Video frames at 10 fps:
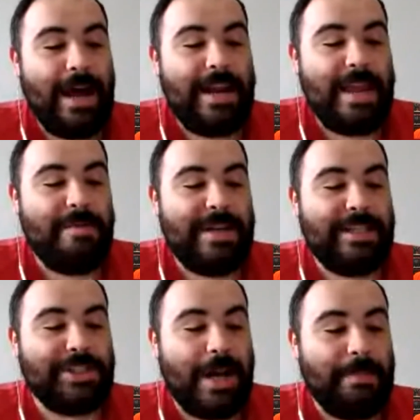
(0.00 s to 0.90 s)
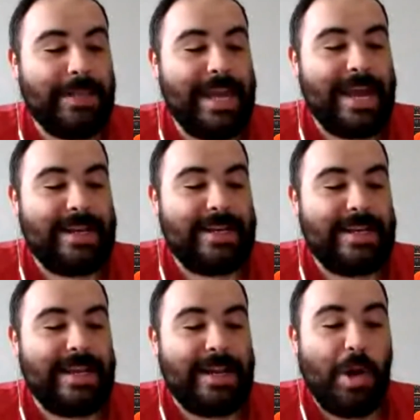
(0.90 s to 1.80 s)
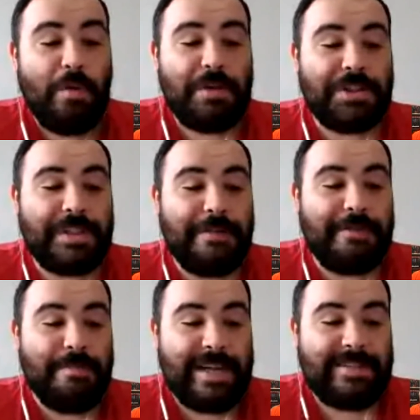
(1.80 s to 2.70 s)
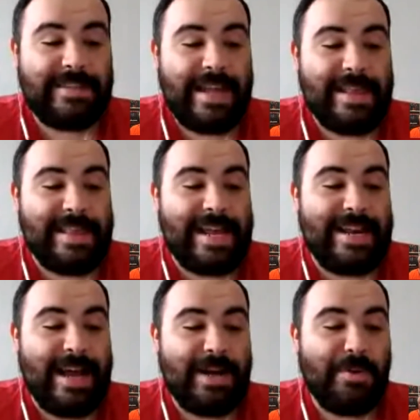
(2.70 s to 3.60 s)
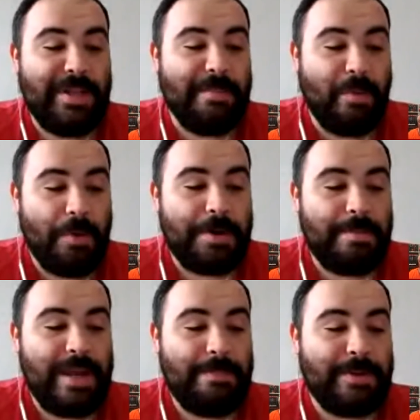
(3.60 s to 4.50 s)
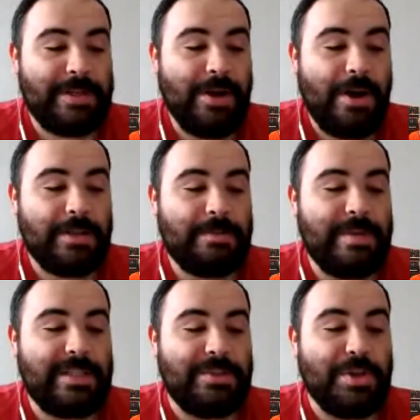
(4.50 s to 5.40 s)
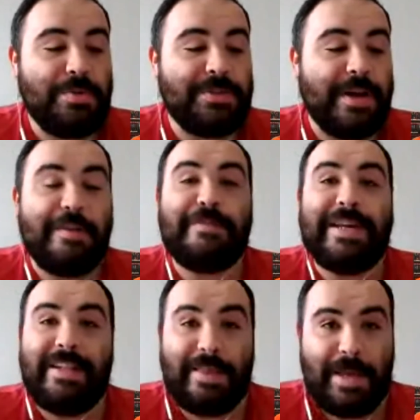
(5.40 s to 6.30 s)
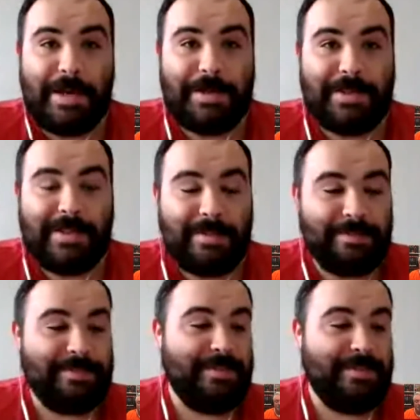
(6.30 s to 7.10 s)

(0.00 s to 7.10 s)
an uneven, choppily edited, and overstuffed mess that not only bored me but caused me to doze off in the theaters.